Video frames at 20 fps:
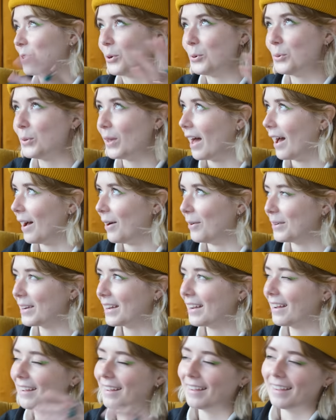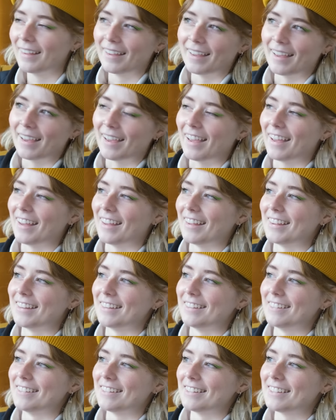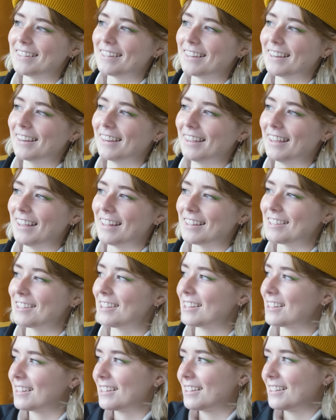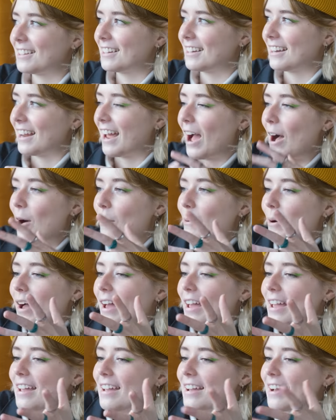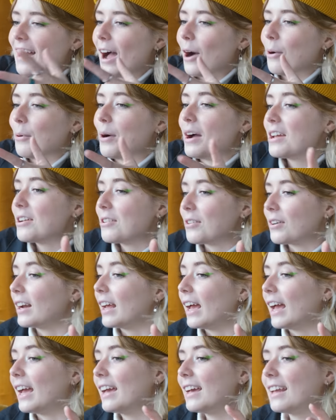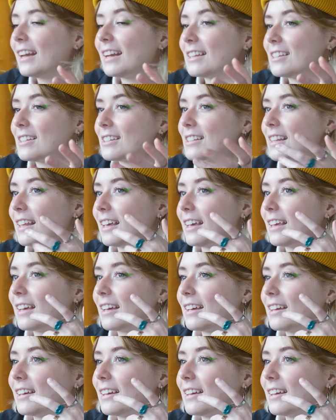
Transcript: too loud and it's just how I how I create and it's just like